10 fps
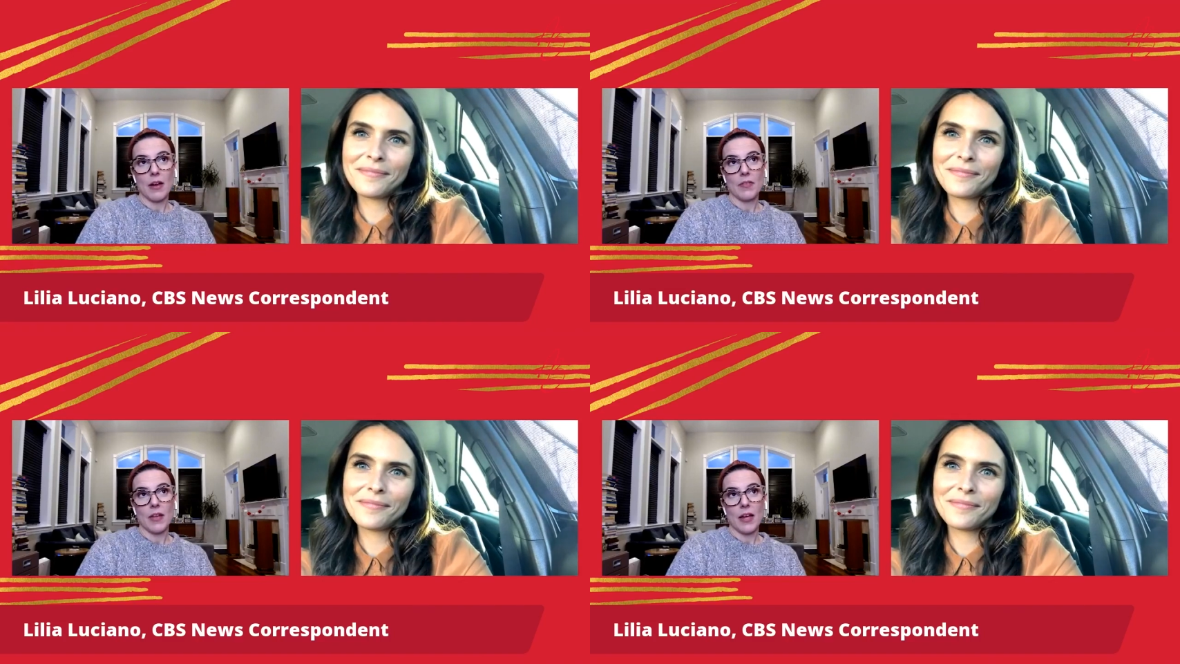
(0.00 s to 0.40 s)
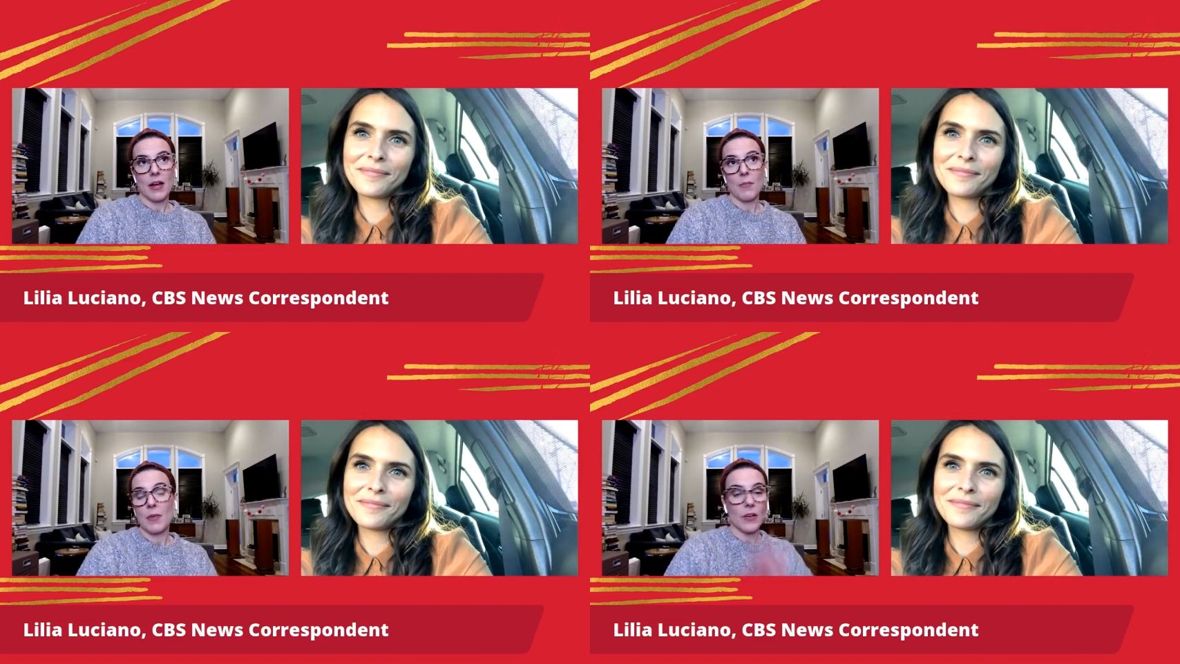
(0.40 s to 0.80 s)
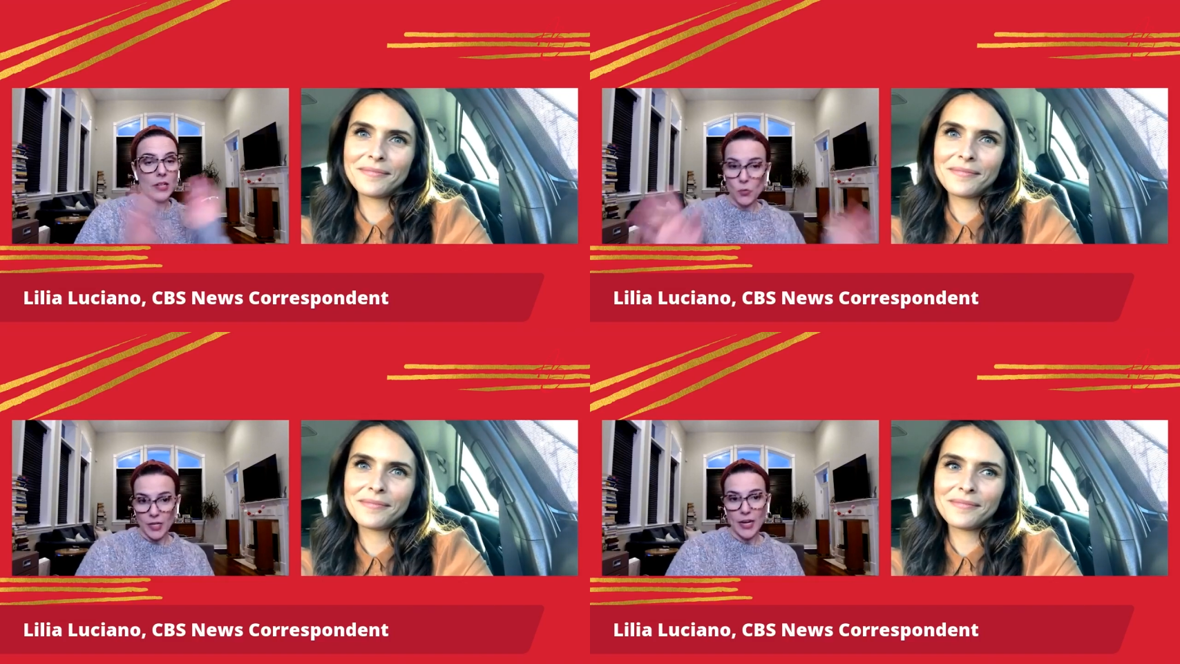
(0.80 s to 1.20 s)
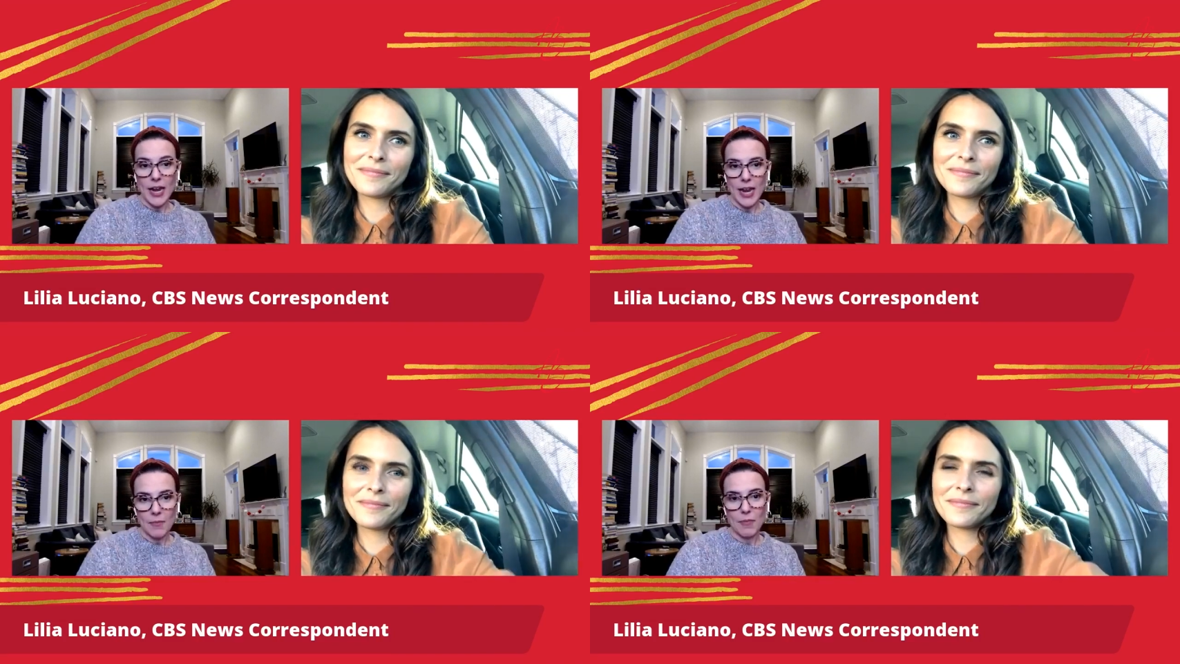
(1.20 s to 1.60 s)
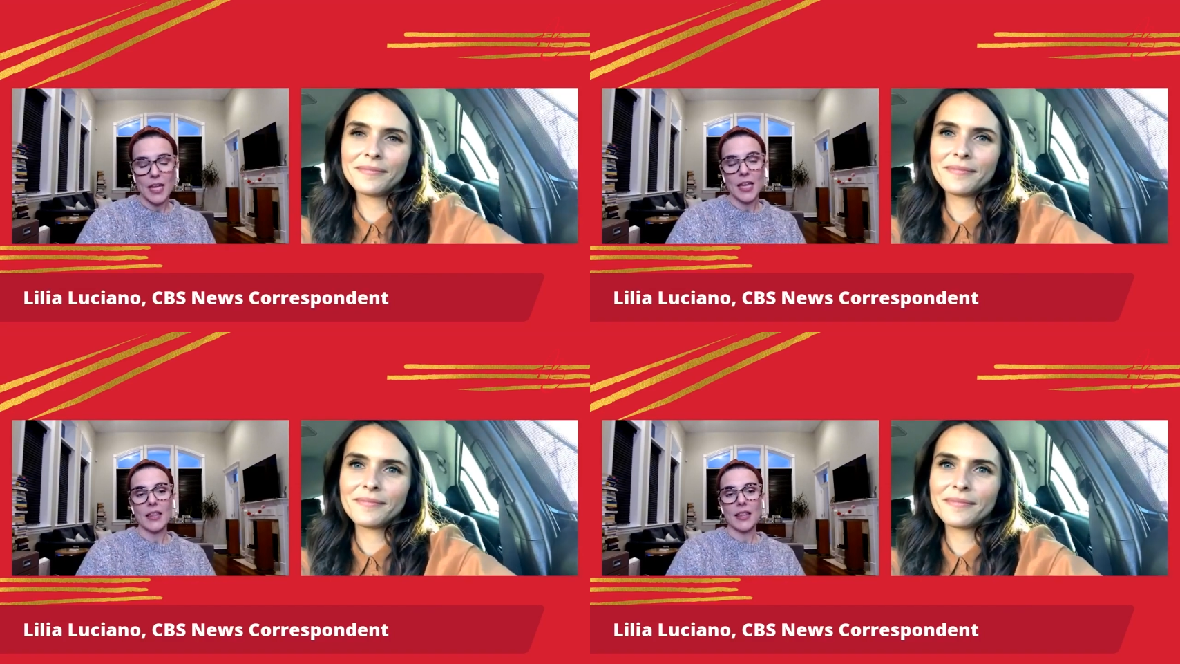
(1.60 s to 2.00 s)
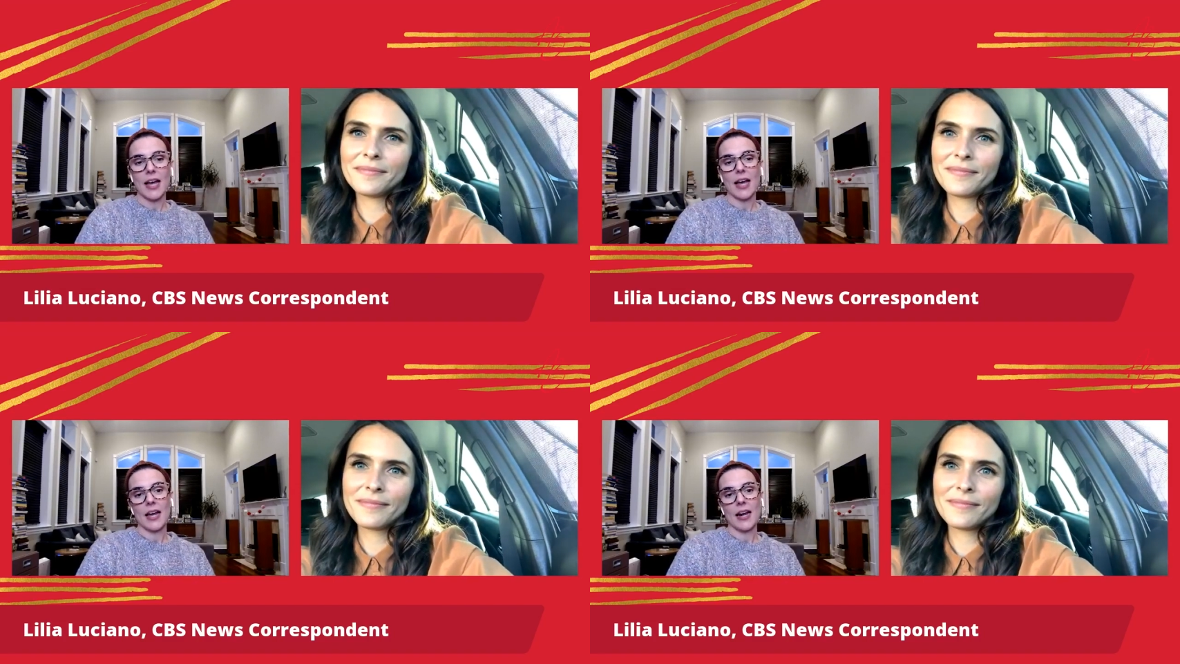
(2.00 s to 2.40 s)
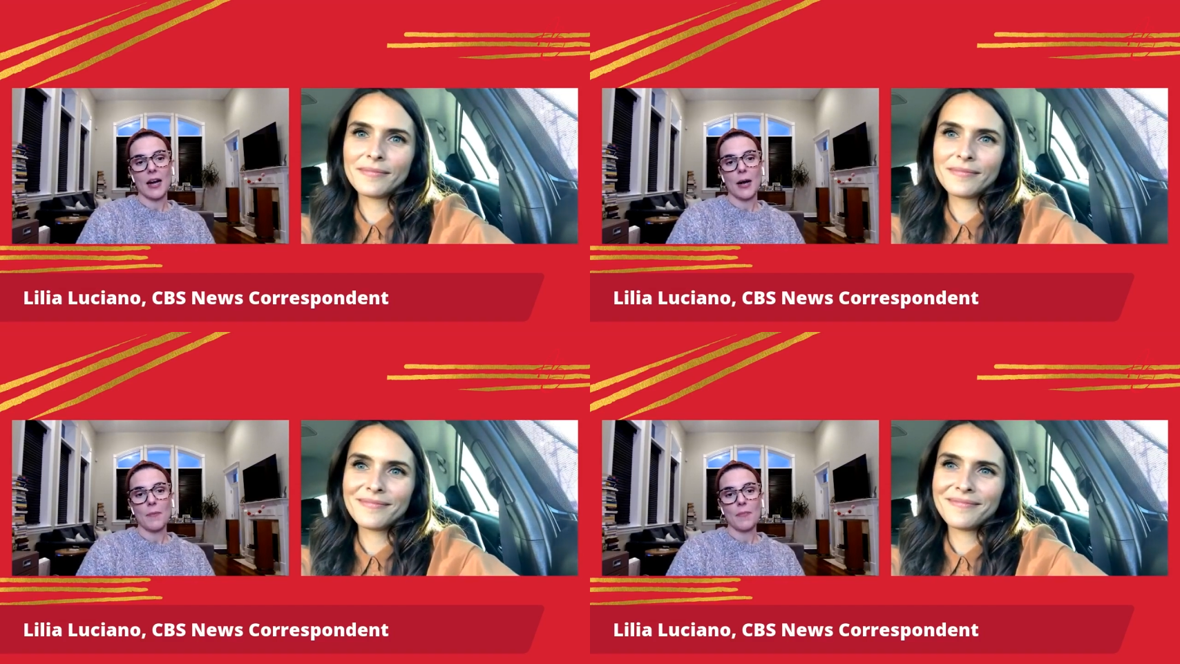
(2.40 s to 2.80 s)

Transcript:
Speaker 1: that Americans were going to hate me, that um,